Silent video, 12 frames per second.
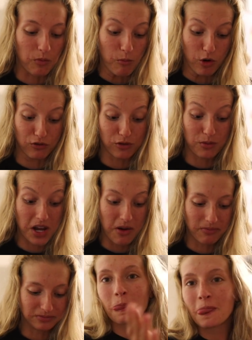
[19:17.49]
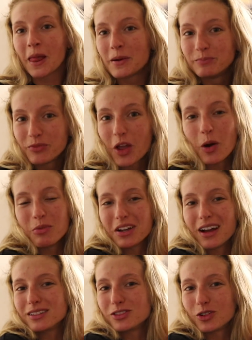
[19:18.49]
More for me. Hope you
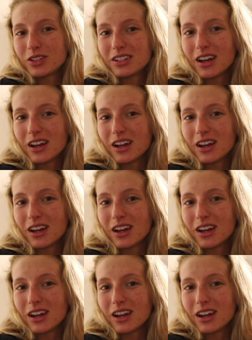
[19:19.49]
guys enjoyed